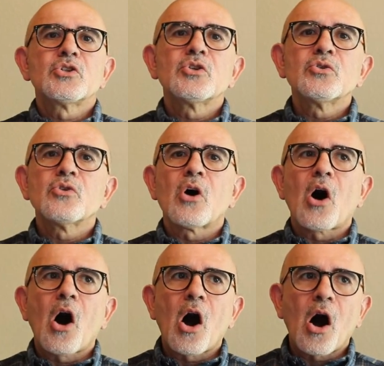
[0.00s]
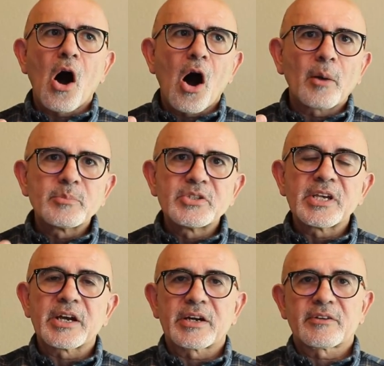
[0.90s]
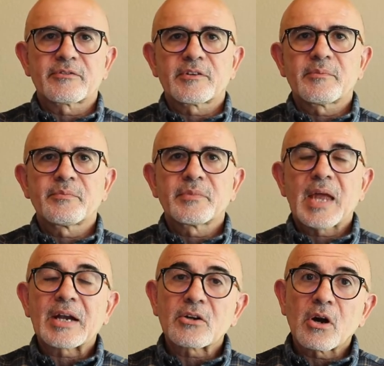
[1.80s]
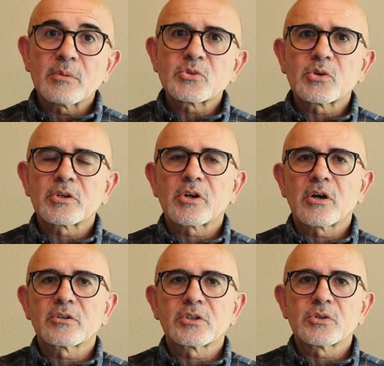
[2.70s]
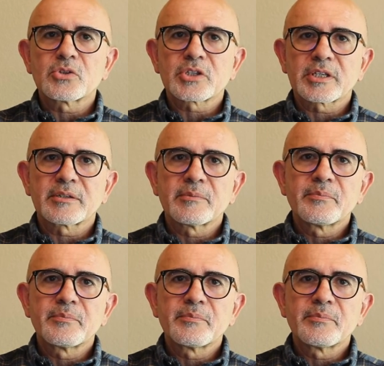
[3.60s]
to observe and come to a conclusion.